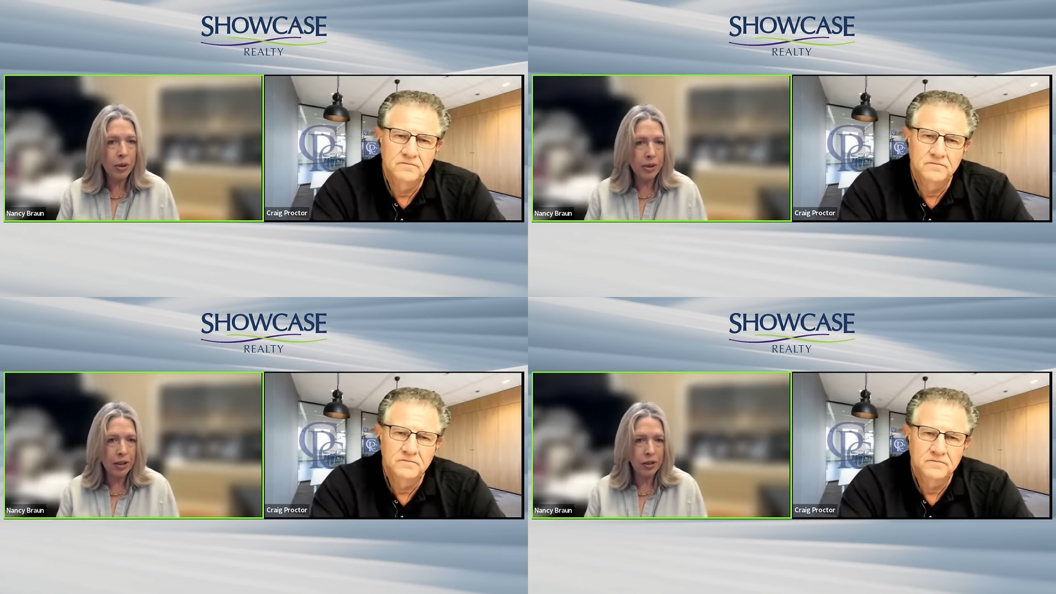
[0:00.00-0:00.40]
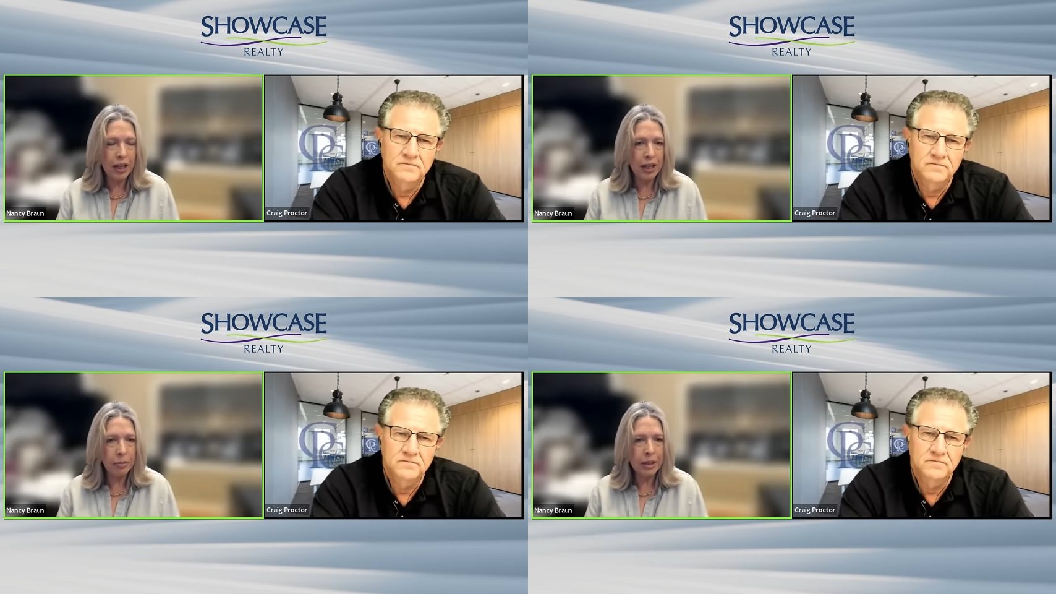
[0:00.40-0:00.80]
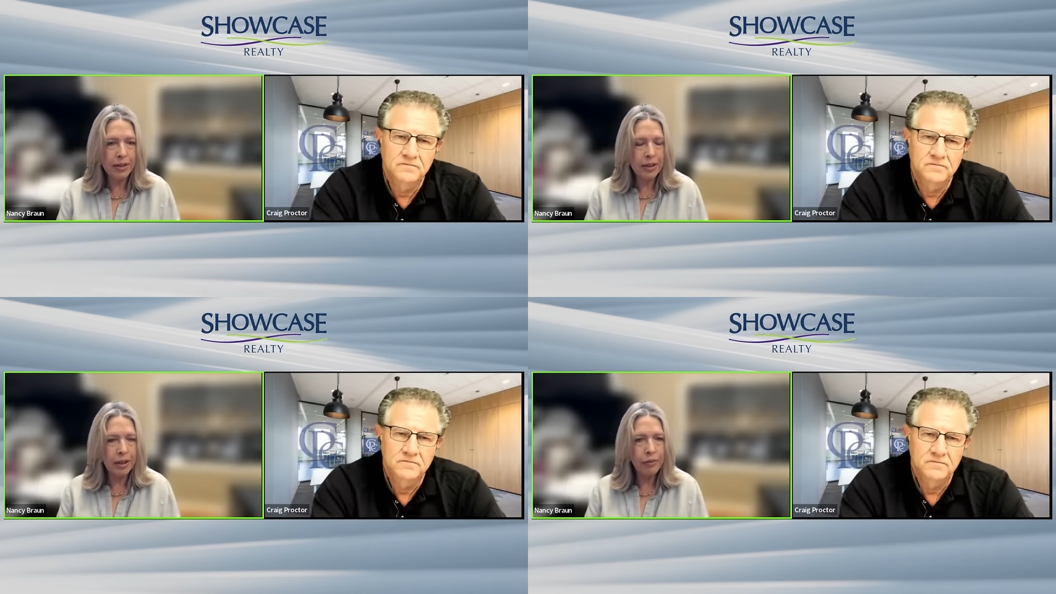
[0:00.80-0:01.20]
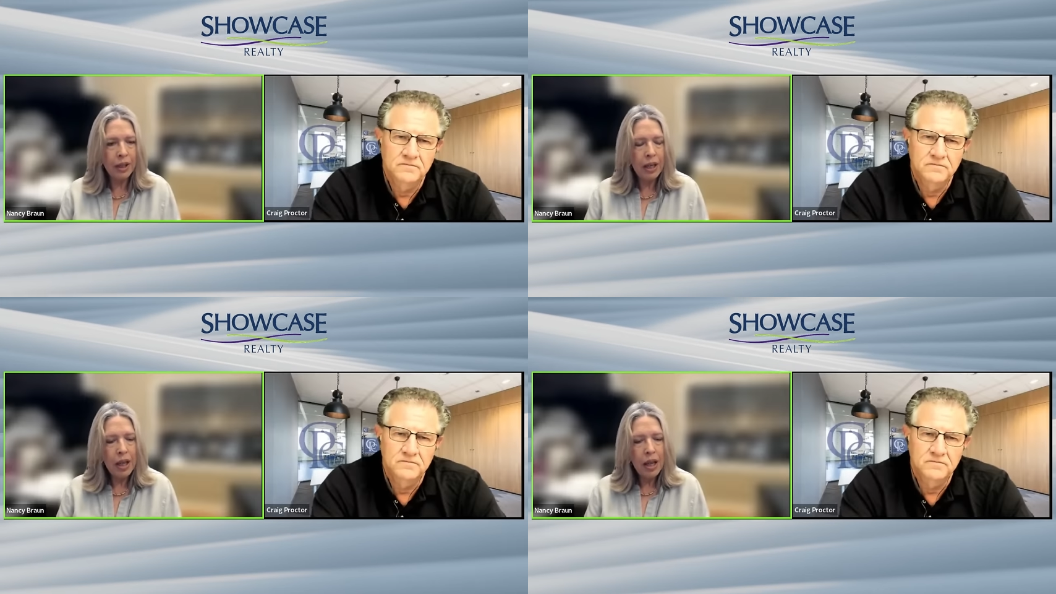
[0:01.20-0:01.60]
Speaker 1: always educating myself.
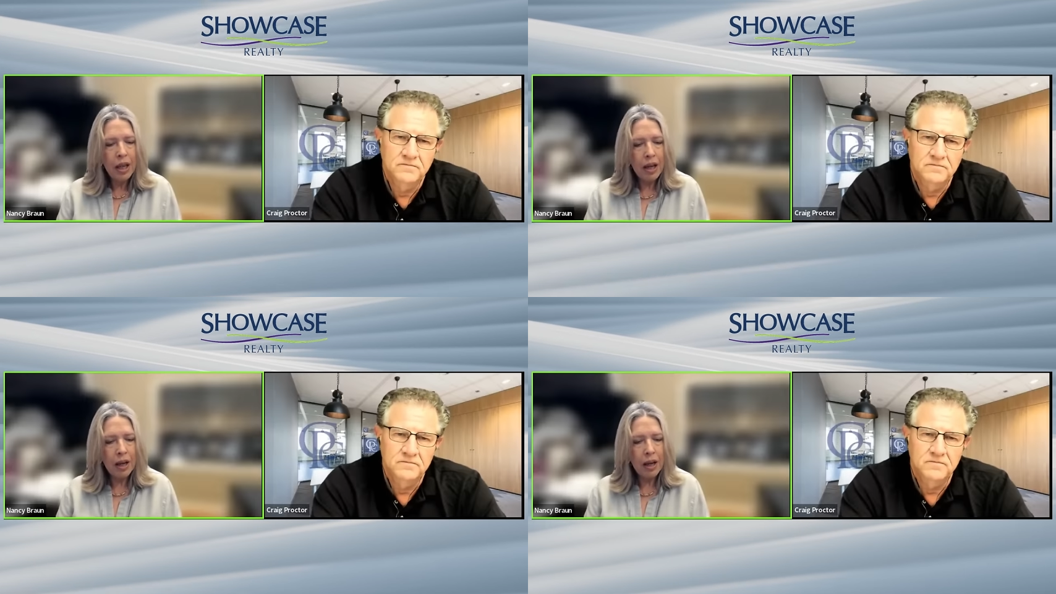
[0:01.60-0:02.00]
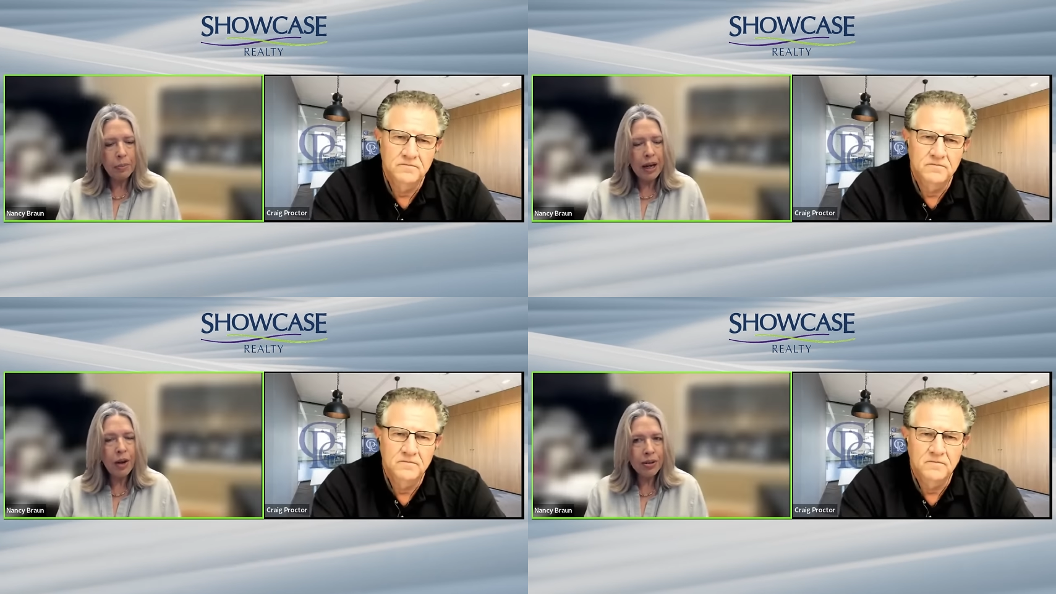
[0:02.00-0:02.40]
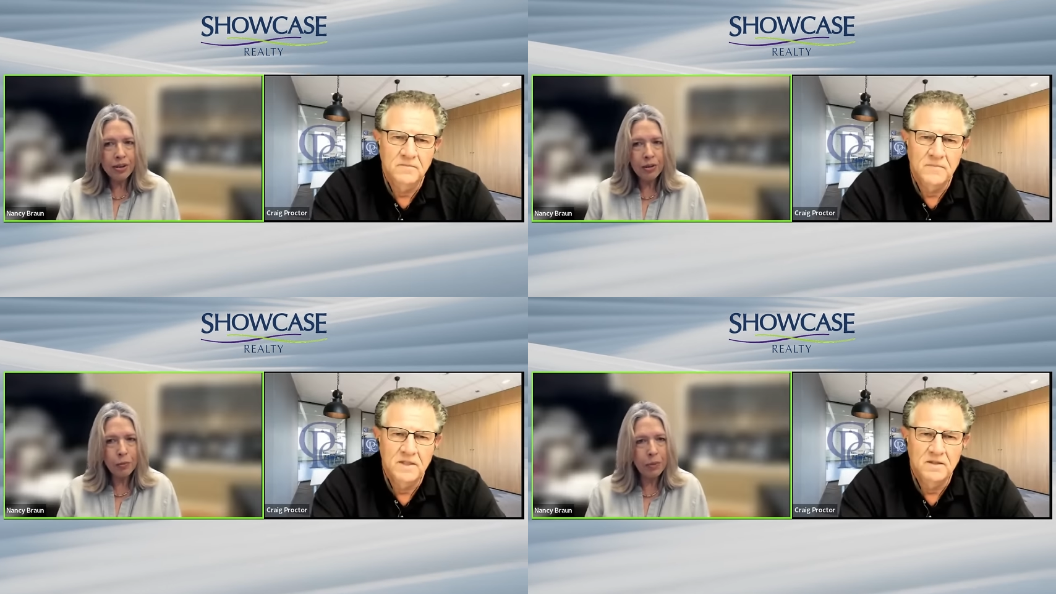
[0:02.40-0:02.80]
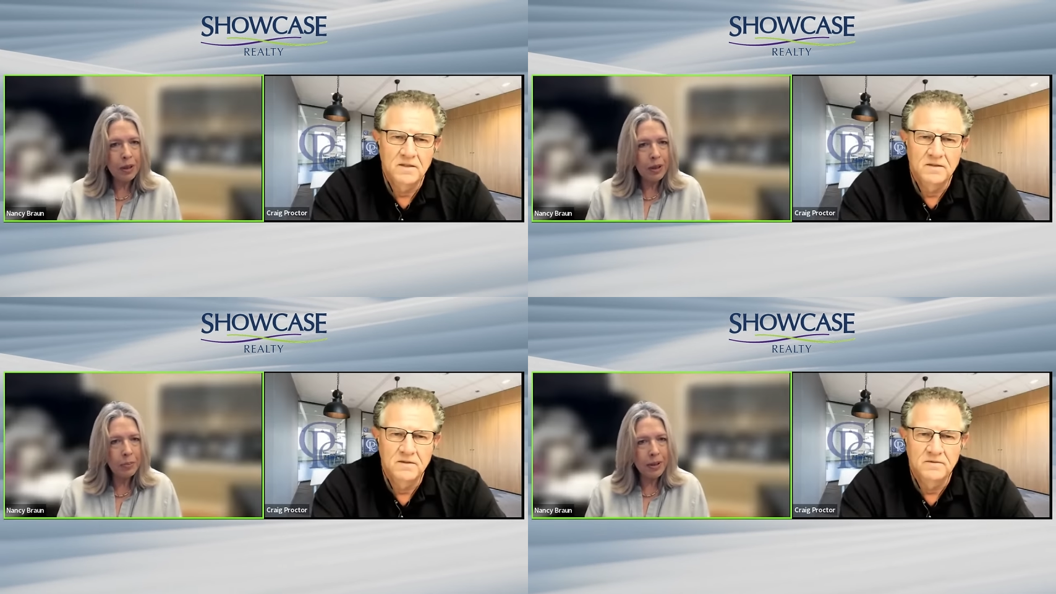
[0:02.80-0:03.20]
Uh, but I also have
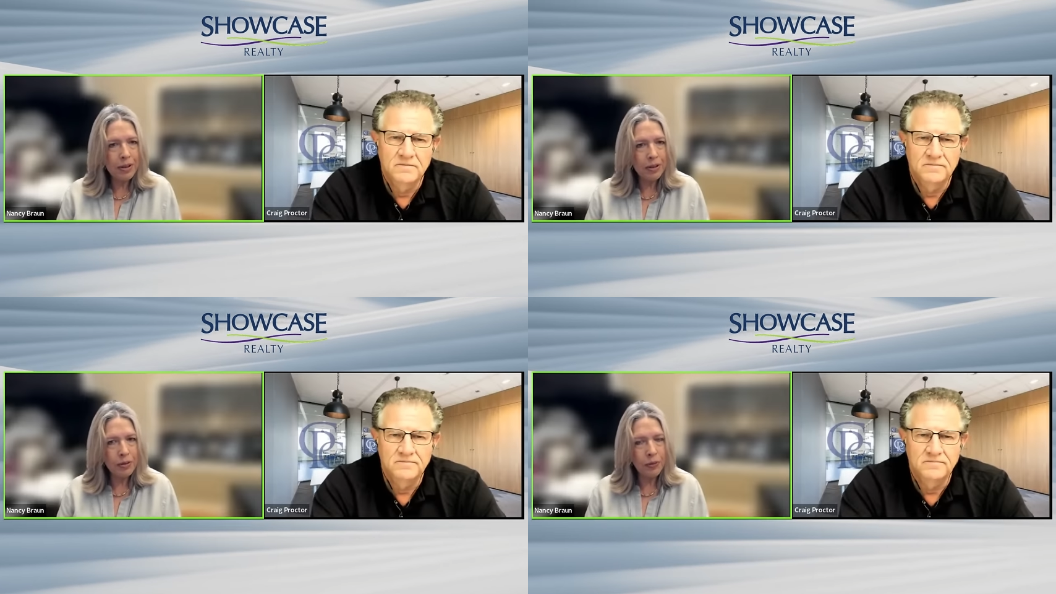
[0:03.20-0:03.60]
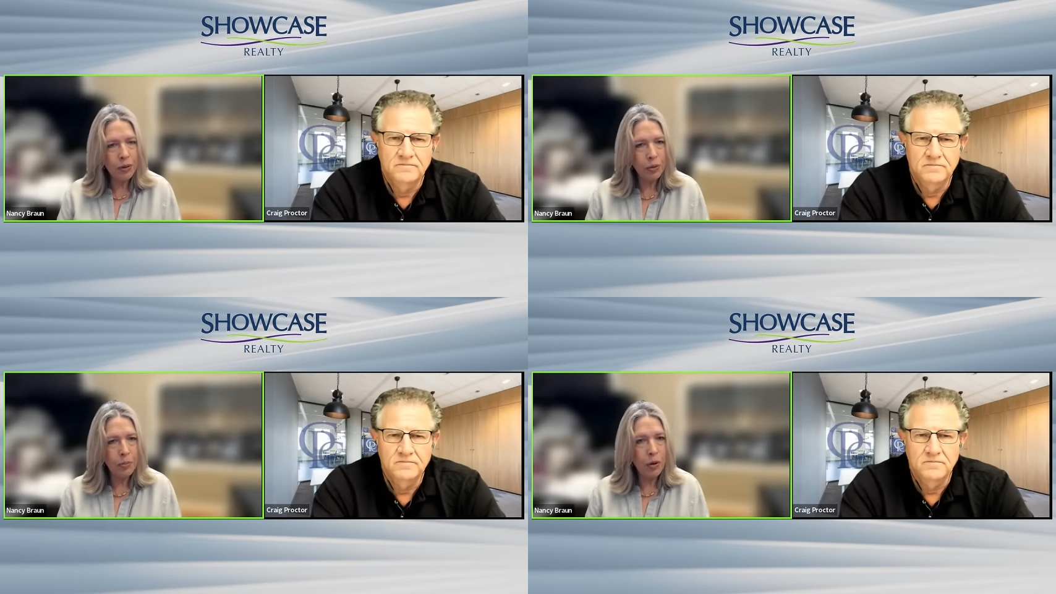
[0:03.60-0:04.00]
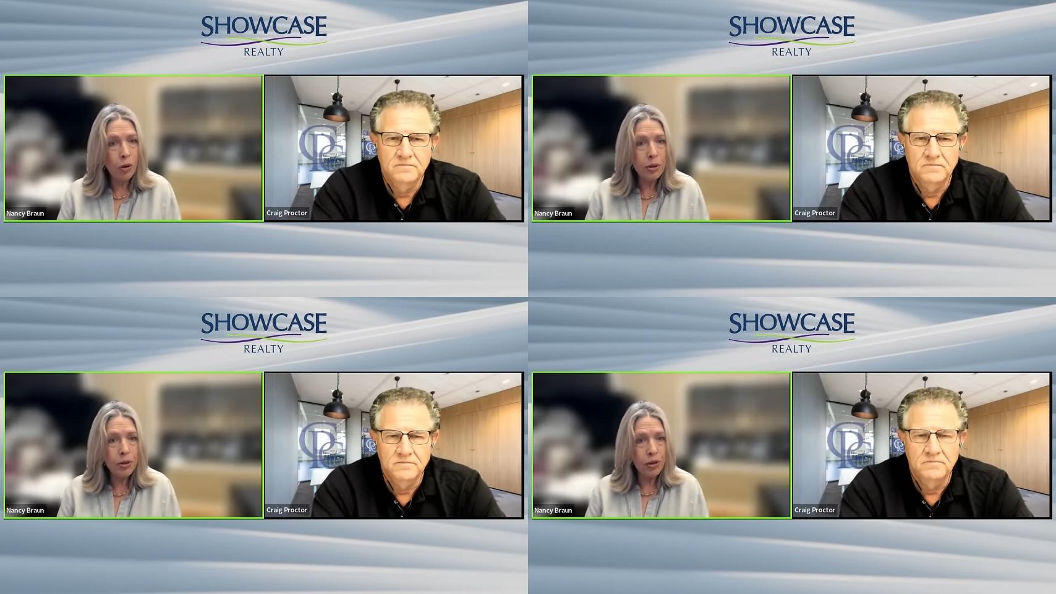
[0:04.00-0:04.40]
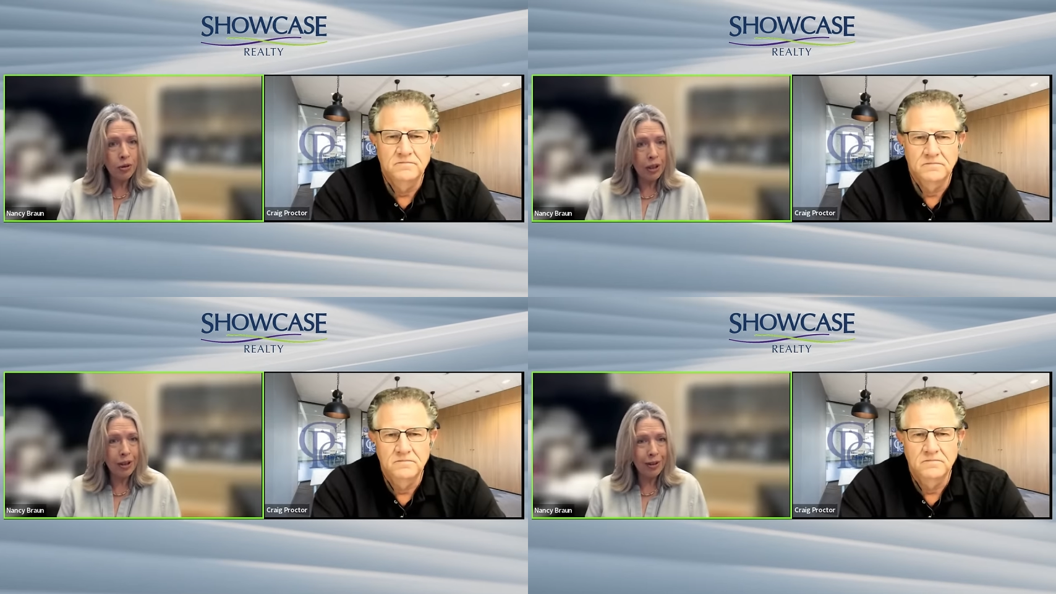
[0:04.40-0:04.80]
been in the business for almost
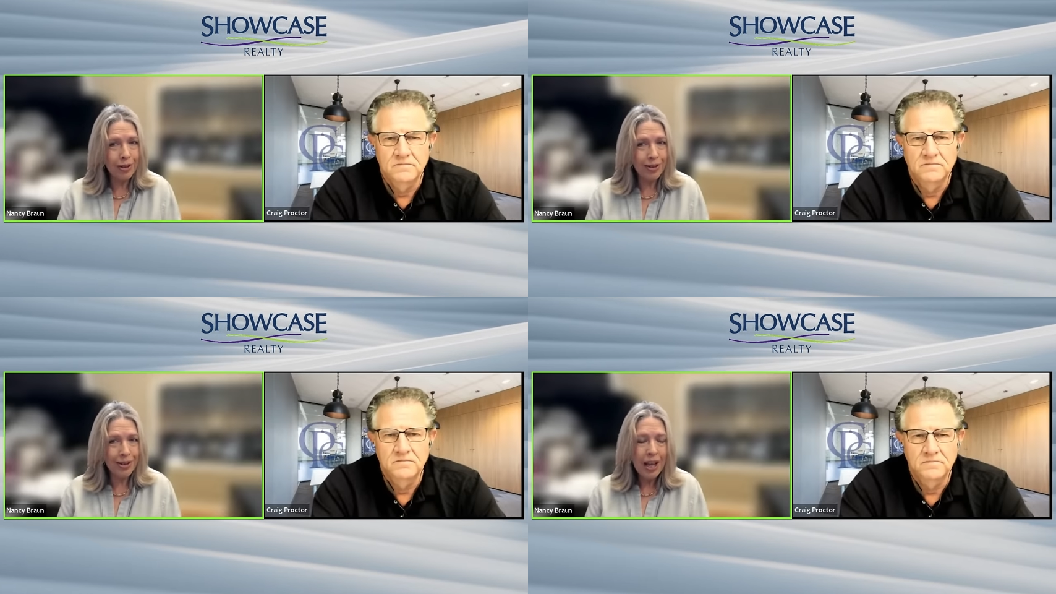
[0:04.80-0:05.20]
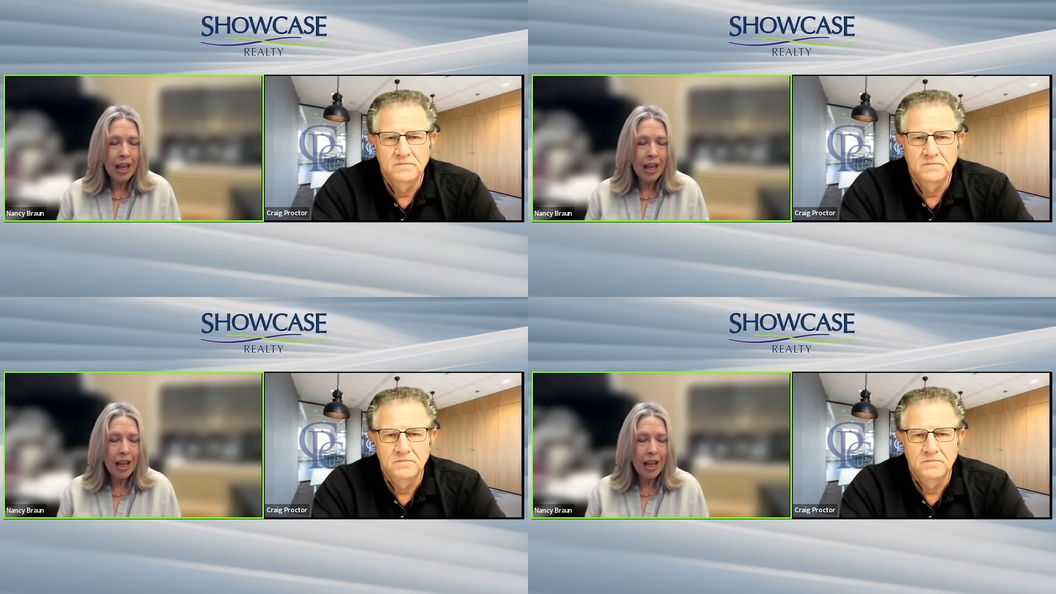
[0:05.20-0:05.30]
30 years.